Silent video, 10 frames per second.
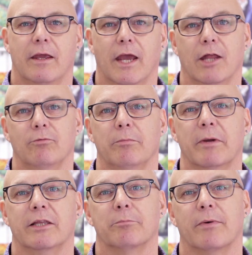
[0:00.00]
and we
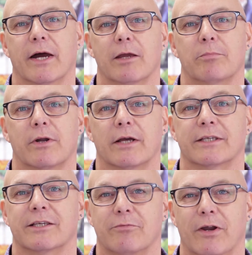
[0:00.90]
make the buying
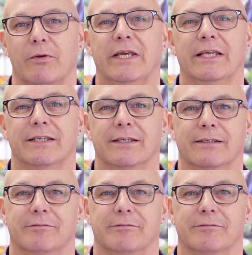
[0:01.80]
process very easy.